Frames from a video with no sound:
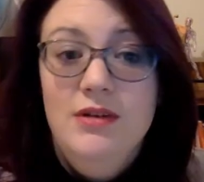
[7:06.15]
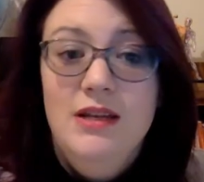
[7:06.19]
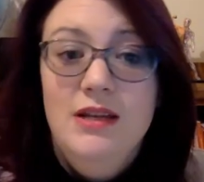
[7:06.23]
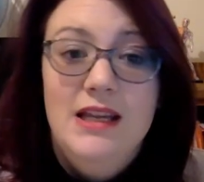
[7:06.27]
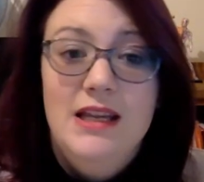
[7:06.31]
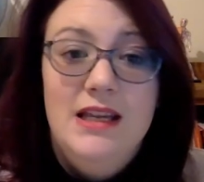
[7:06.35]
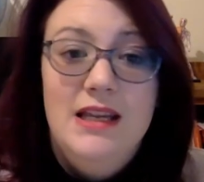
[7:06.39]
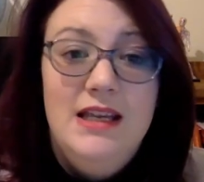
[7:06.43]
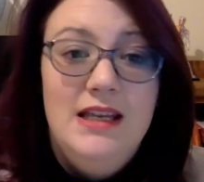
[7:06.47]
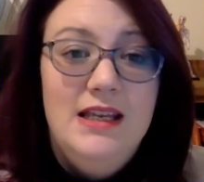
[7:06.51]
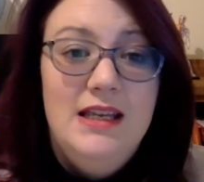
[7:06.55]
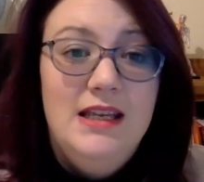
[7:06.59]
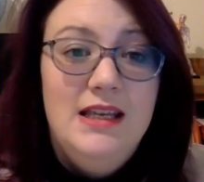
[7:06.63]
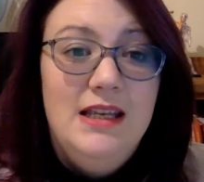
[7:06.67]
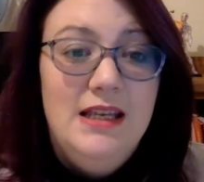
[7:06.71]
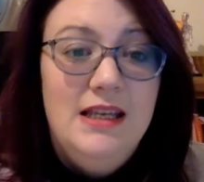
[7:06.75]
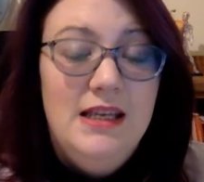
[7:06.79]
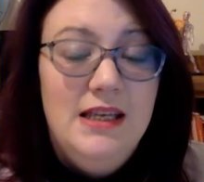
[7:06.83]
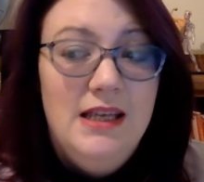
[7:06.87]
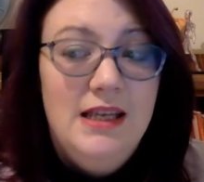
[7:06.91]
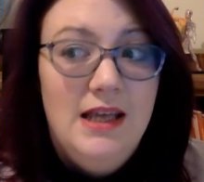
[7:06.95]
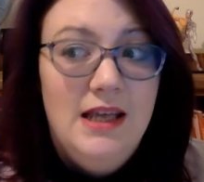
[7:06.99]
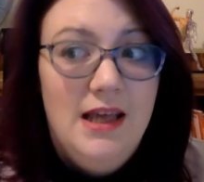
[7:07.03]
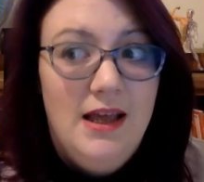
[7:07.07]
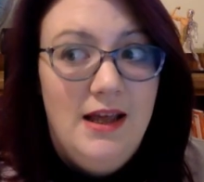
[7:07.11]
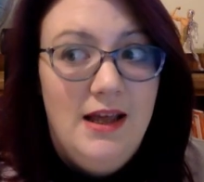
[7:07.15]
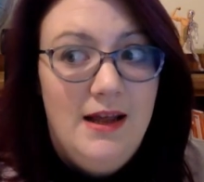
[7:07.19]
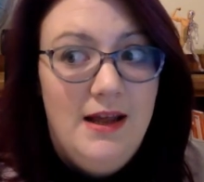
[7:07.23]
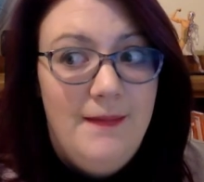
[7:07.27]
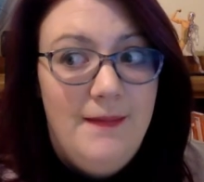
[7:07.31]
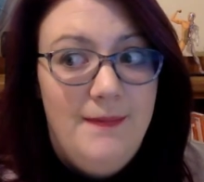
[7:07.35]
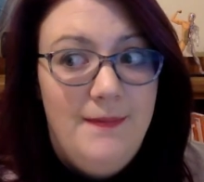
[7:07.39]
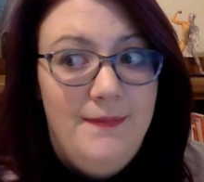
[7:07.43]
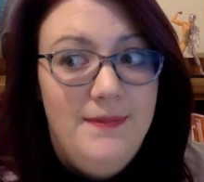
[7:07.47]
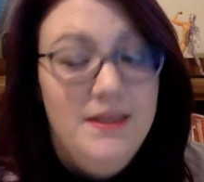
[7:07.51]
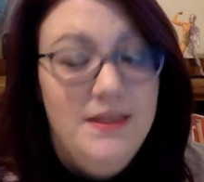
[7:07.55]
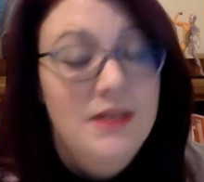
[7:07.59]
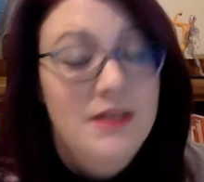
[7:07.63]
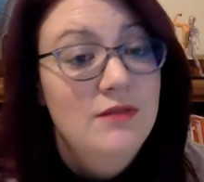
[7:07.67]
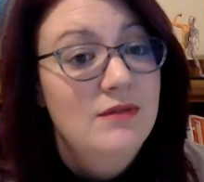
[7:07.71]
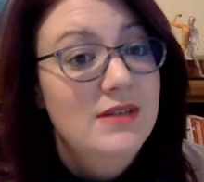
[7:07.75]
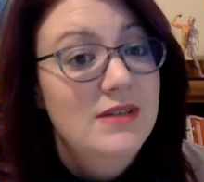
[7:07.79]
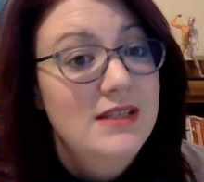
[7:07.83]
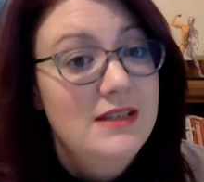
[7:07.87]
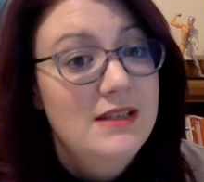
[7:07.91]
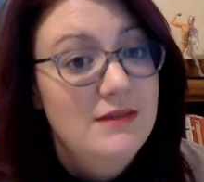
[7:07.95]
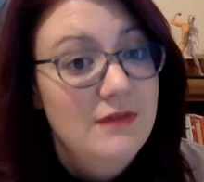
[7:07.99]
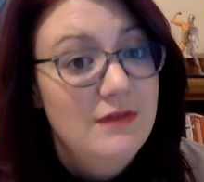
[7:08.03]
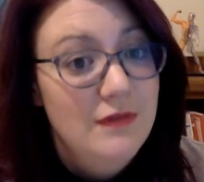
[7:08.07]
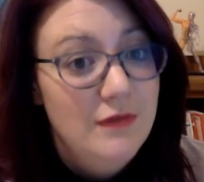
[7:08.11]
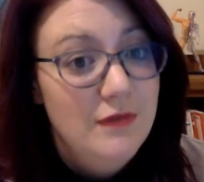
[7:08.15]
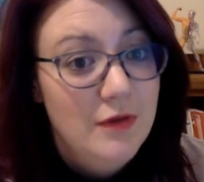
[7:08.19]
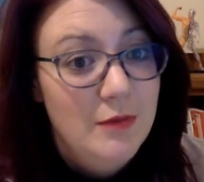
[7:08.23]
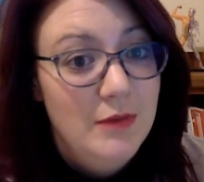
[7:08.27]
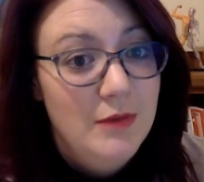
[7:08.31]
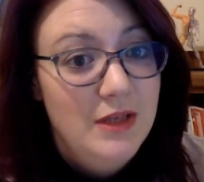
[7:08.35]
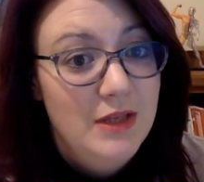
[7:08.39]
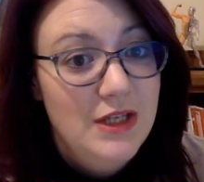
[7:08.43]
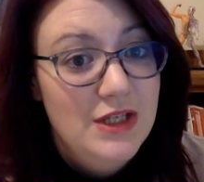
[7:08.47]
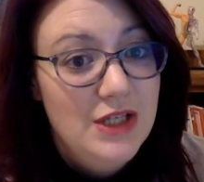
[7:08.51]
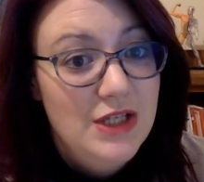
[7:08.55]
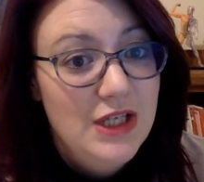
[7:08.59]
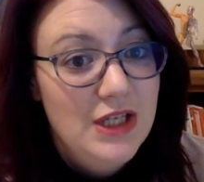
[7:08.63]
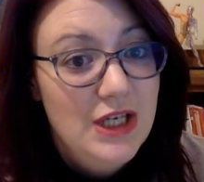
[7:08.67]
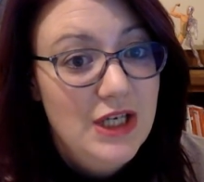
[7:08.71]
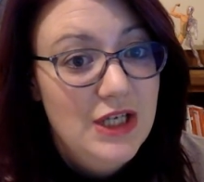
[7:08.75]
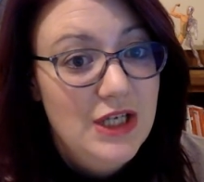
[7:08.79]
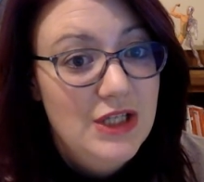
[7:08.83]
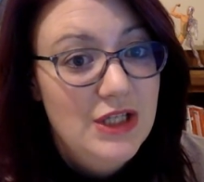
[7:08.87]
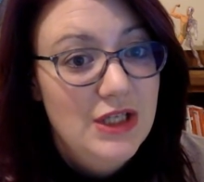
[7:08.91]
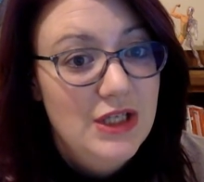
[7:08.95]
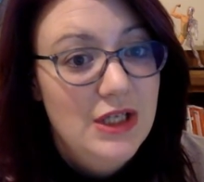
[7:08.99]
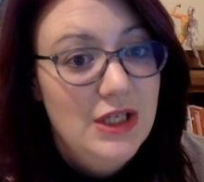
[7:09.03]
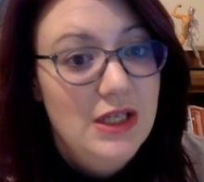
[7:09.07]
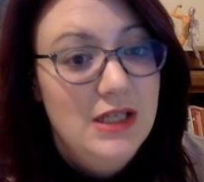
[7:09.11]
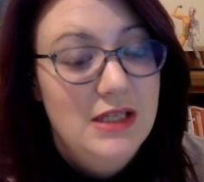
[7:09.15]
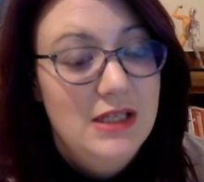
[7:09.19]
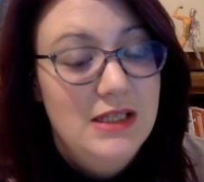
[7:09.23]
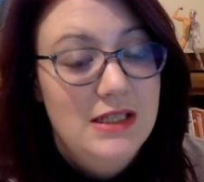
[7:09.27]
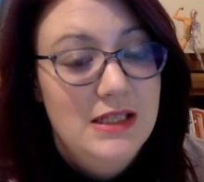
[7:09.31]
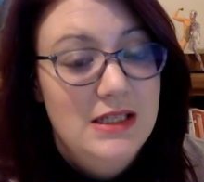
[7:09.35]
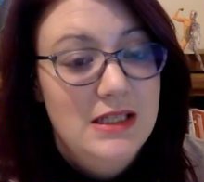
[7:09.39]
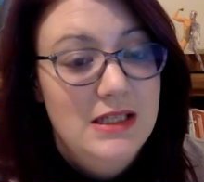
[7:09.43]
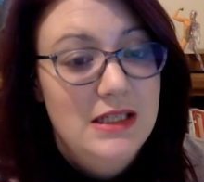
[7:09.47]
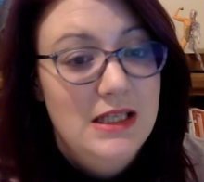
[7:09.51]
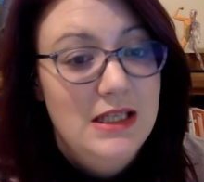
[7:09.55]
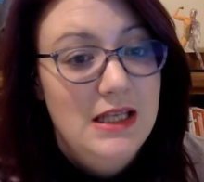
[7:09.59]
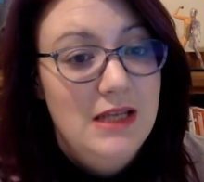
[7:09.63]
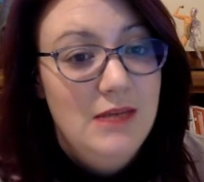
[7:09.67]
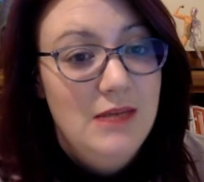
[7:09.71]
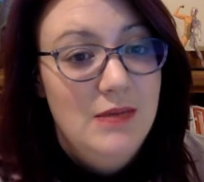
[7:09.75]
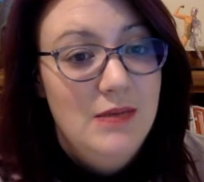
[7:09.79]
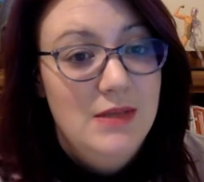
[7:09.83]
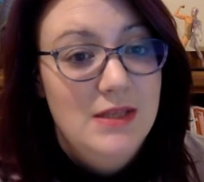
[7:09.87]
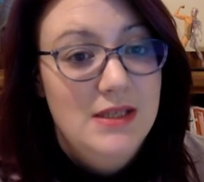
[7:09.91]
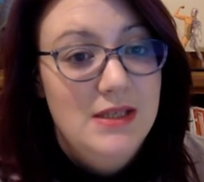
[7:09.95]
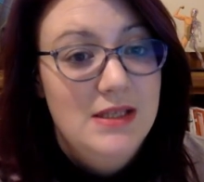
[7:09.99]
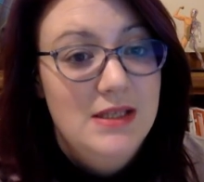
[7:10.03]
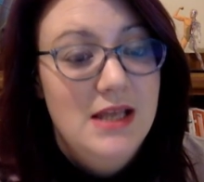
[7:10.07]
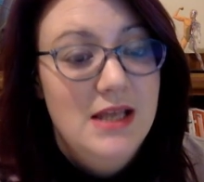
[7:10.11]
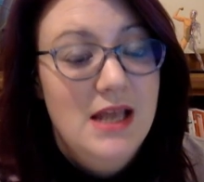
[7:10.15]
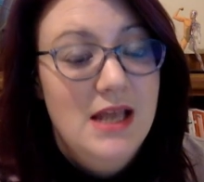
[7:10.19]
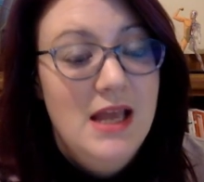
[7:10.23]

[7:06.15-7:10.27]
He didn't receive a formal education until he was